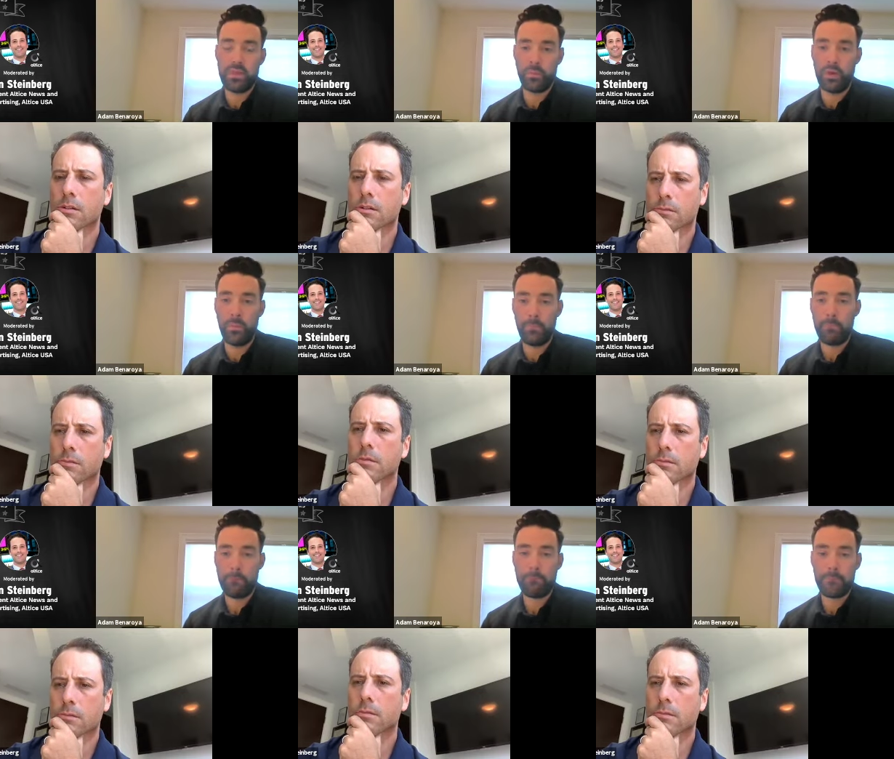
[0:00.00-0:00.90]
Speaker 1: as well
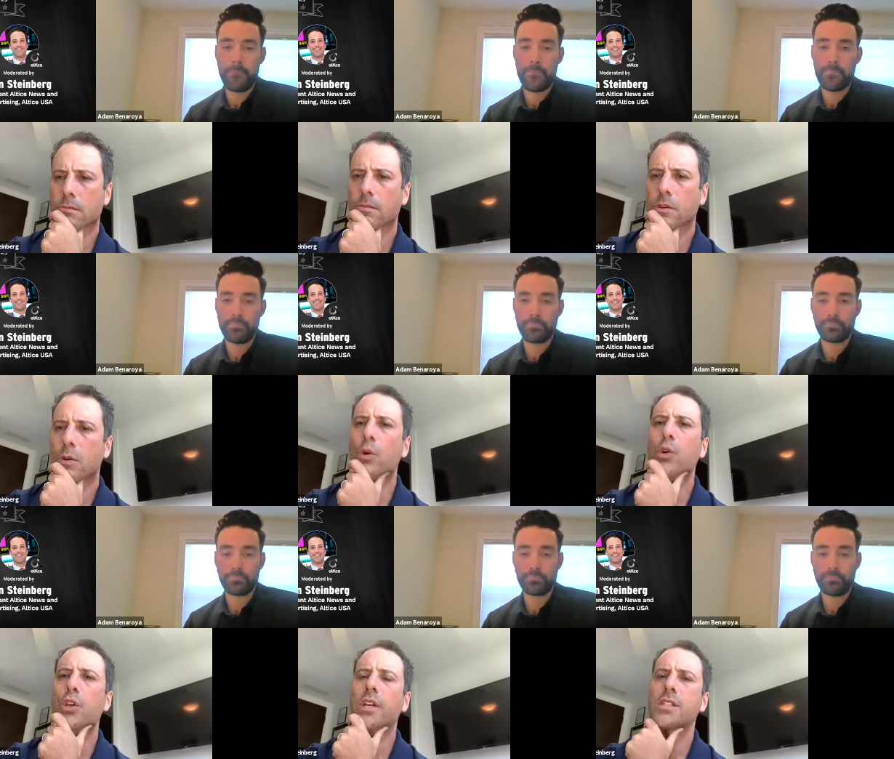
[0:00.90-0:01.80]
who, who
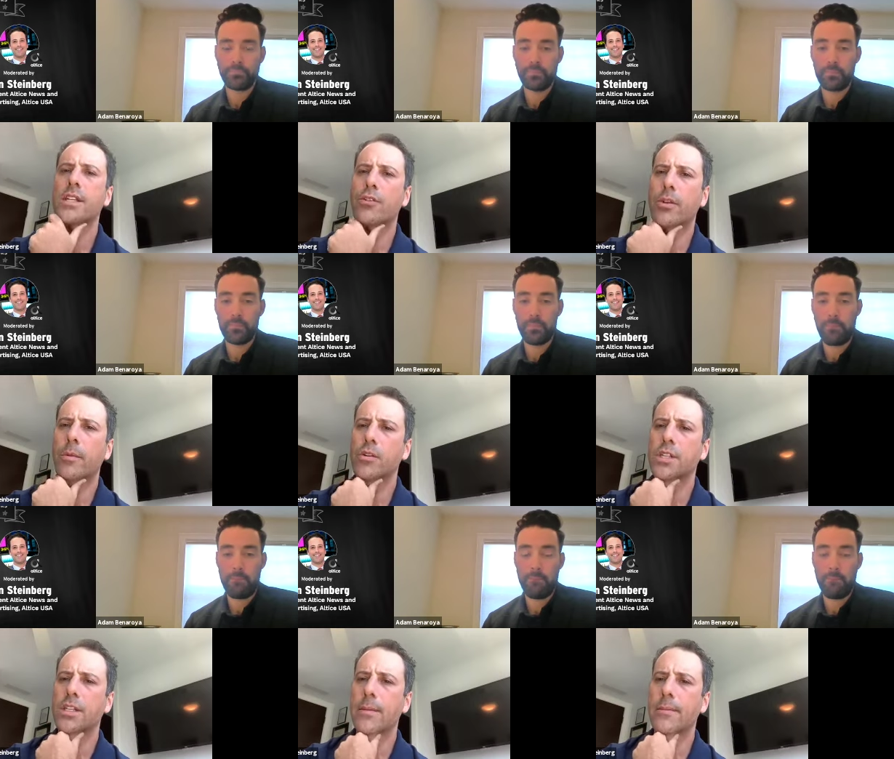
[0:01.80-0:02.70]
do you consider the
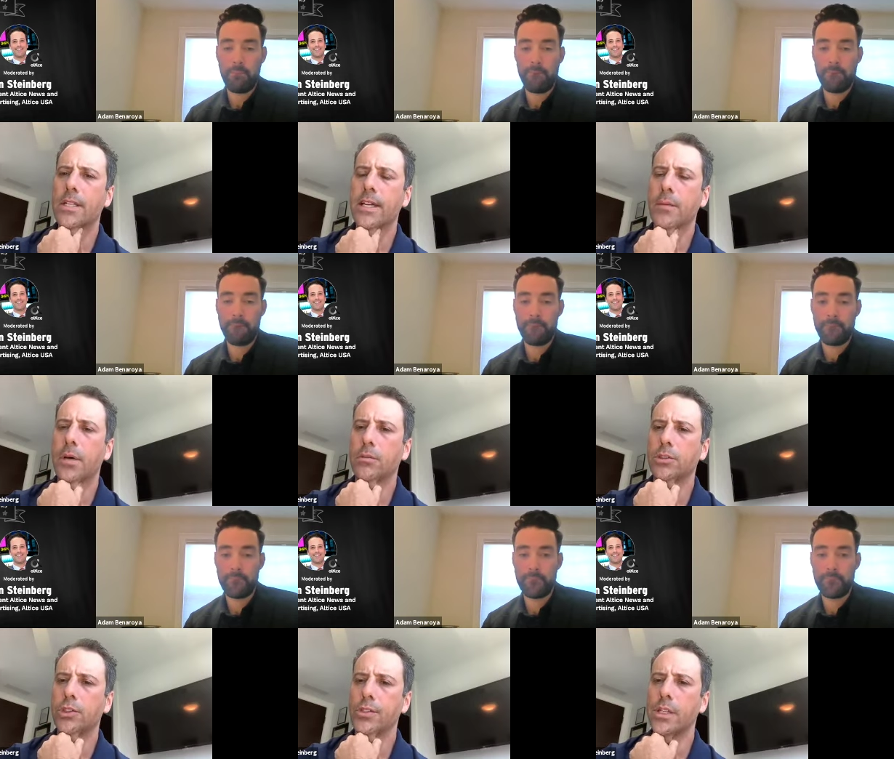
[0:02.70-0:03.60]
most endemic tech
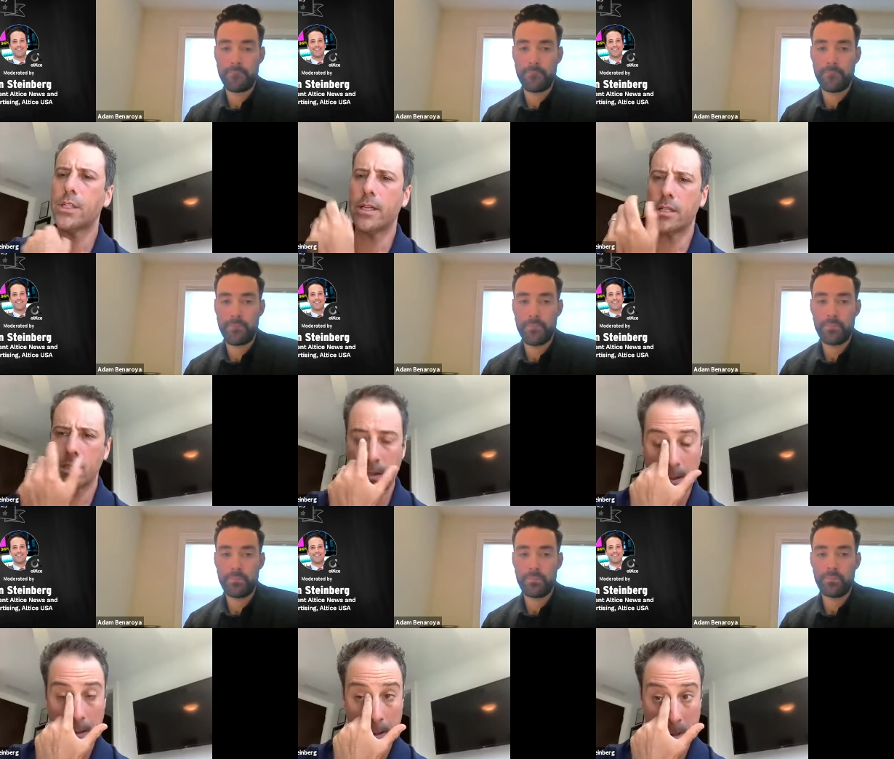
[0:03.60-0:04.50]
publishers these days
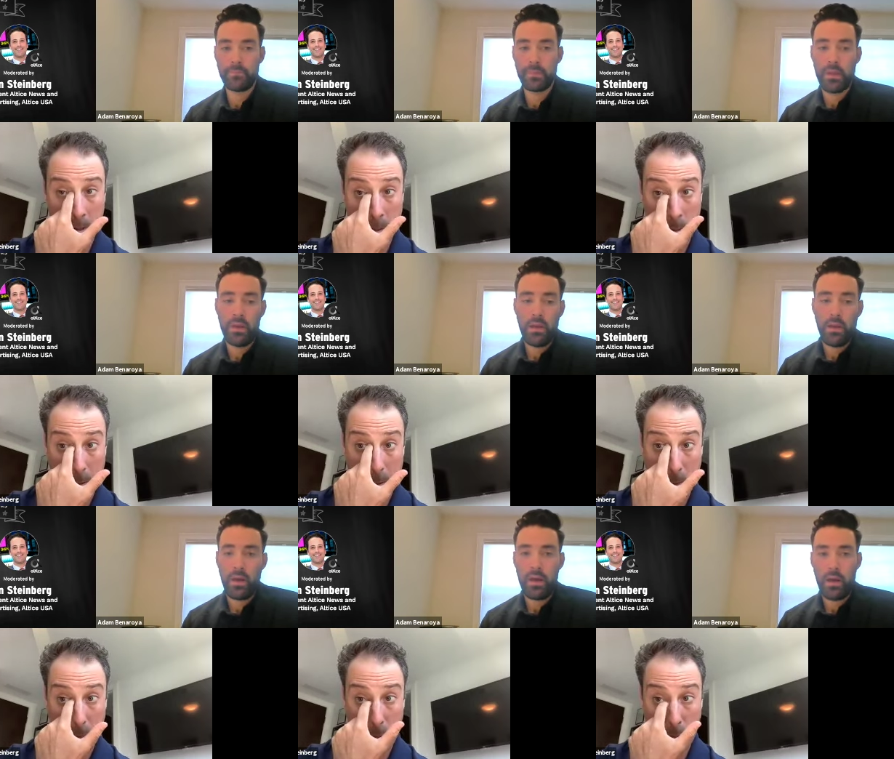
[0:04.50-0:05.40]

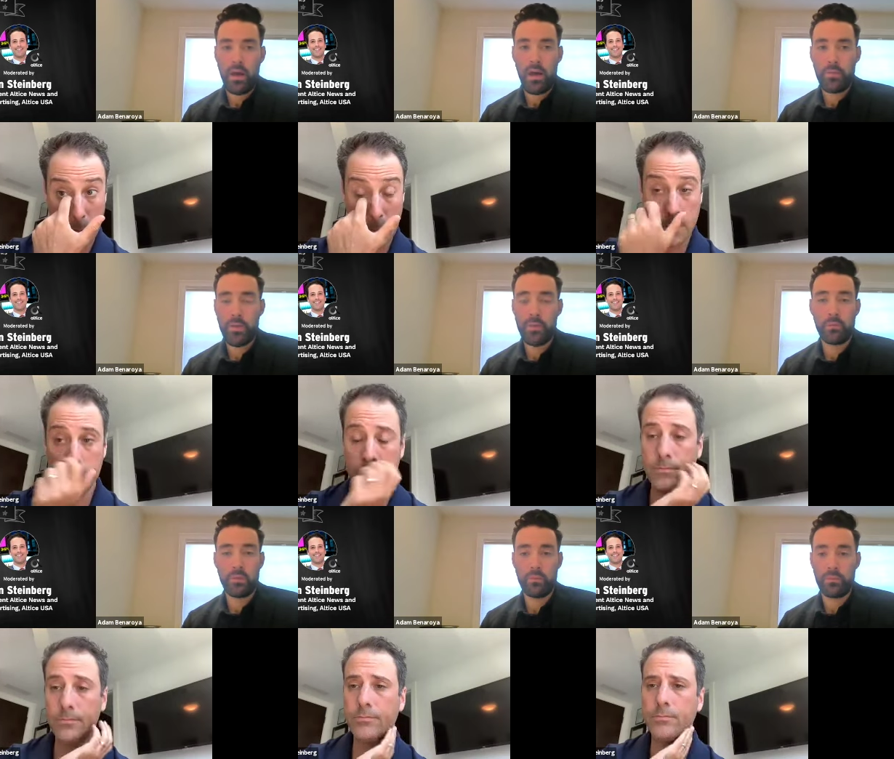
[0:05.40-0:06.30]
Speaker 2: um, I mean,
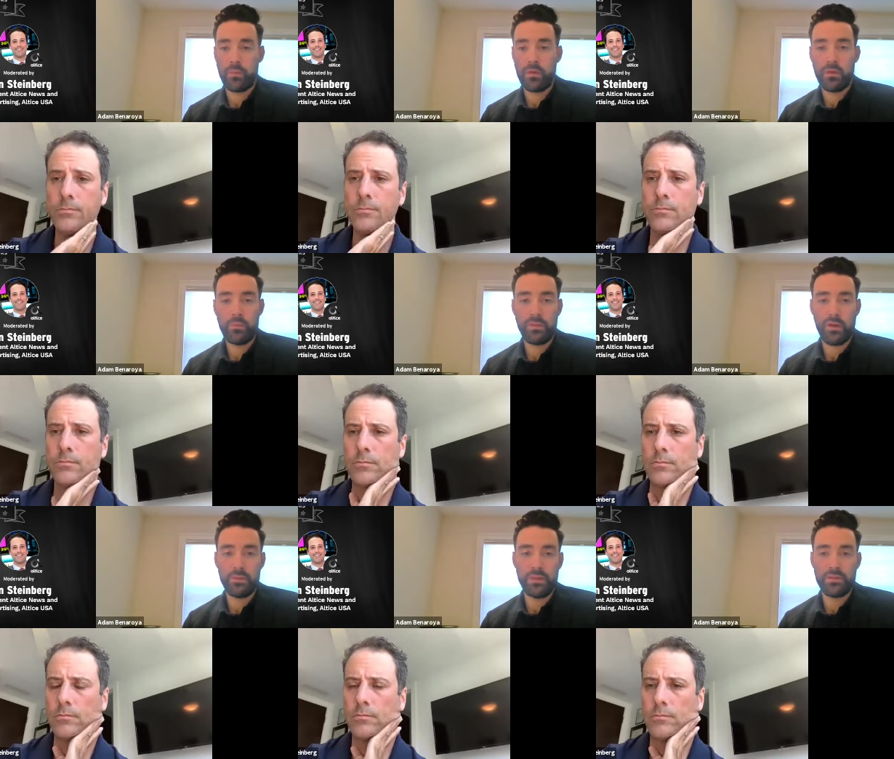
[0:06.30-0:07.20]
we're, we're working with
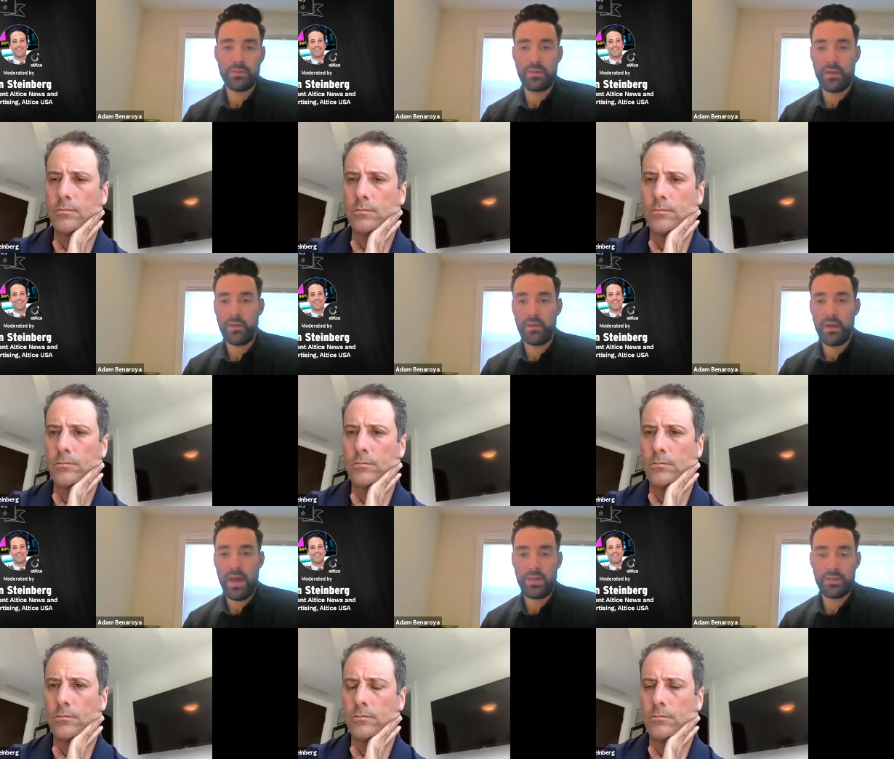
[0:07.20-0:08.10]
companies like
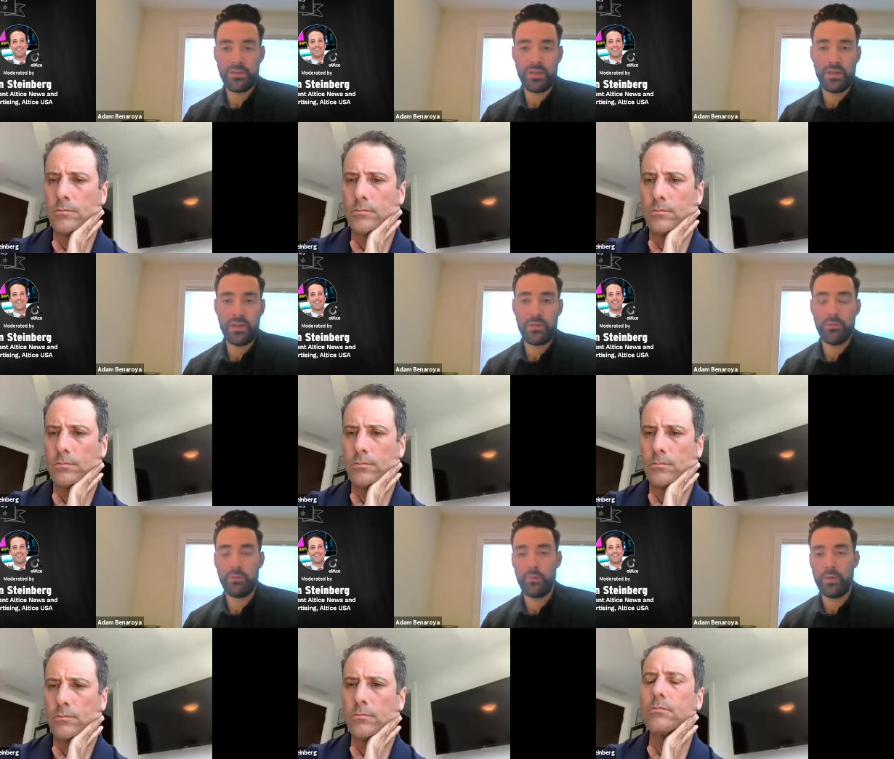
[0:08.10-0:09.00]
IDG,
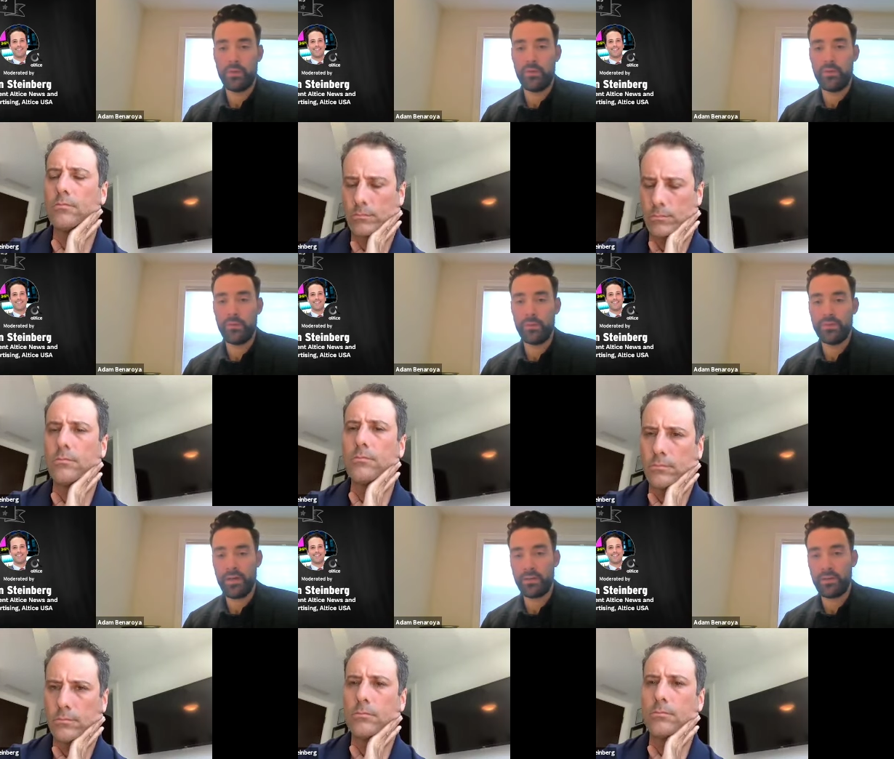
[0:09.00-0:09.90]
with with
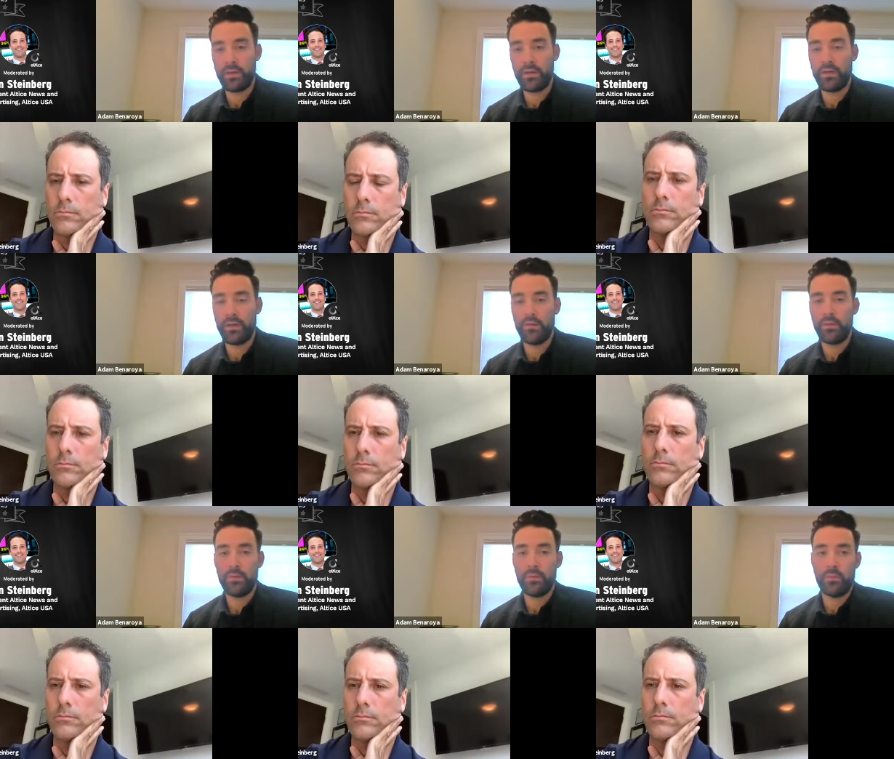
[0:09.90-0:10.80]
Tech Target,
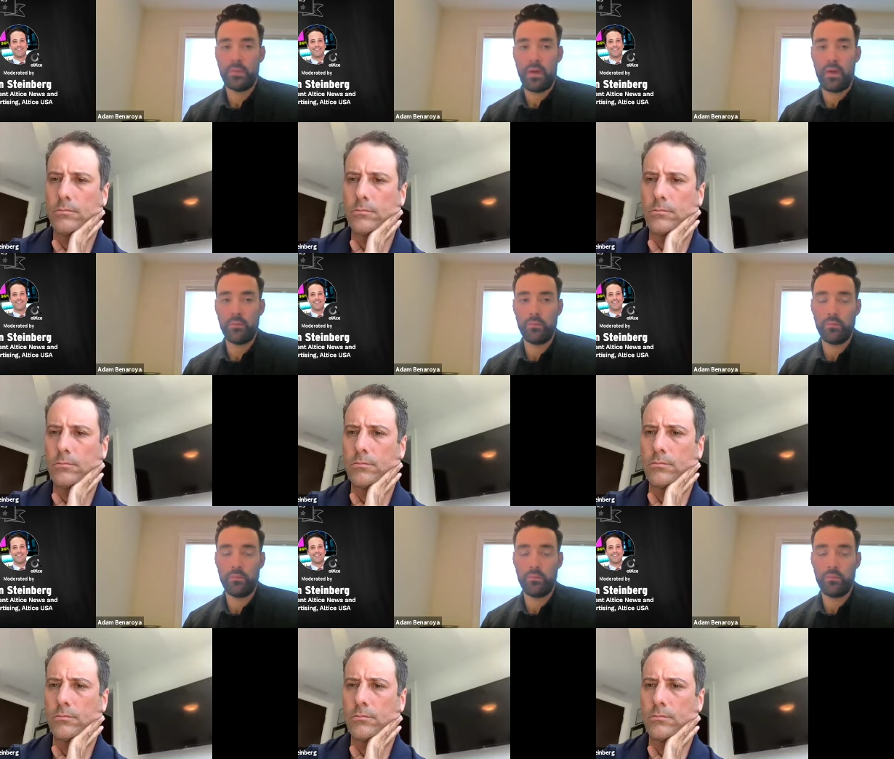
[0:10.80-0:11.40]
um,